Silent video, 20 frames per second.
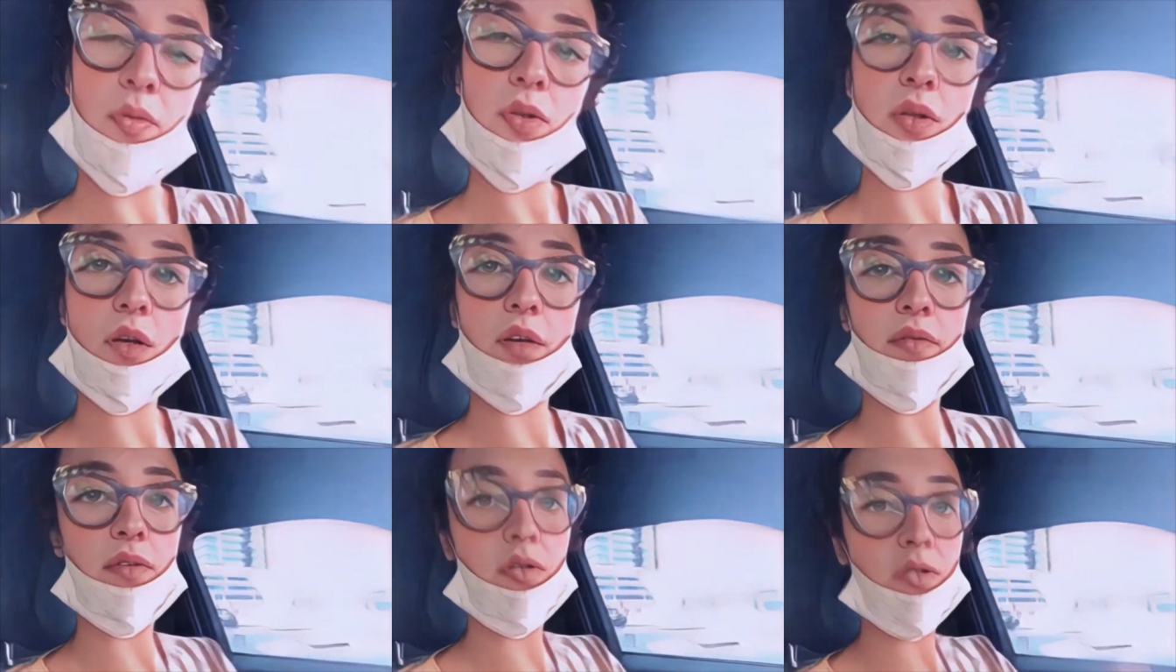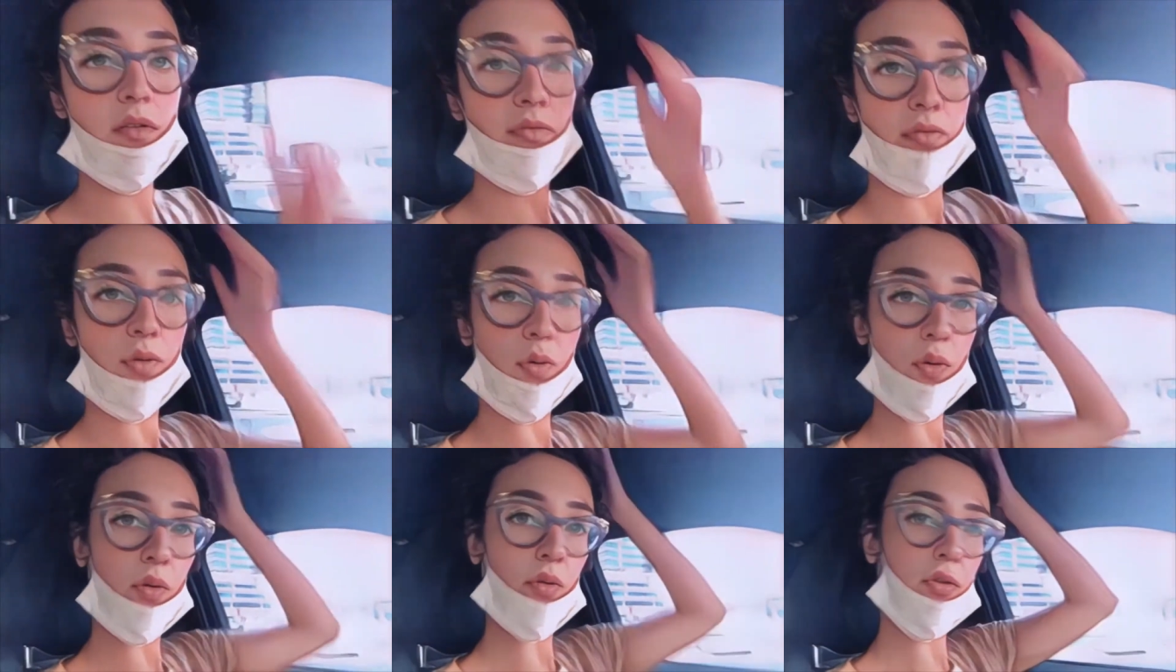service
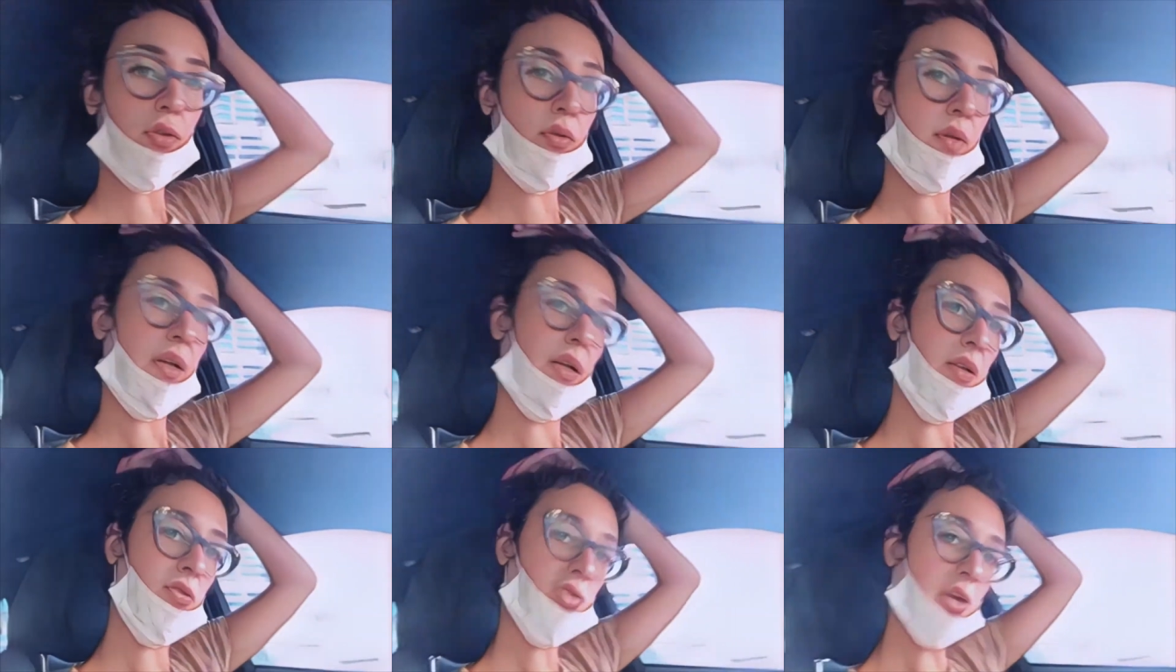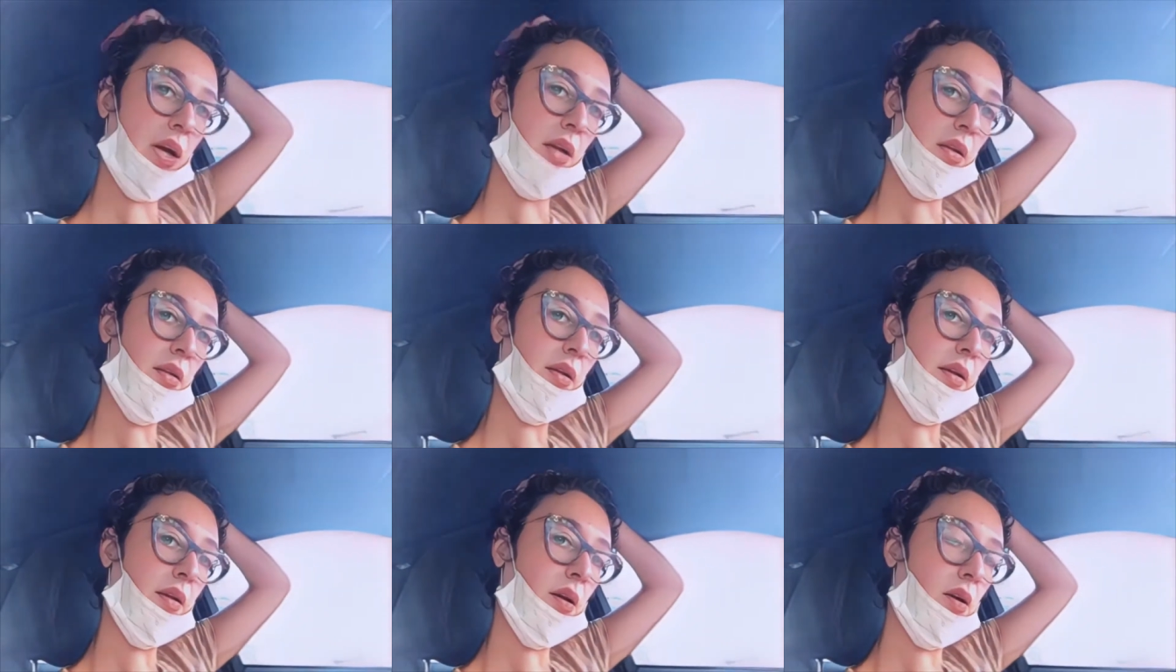for doing gel at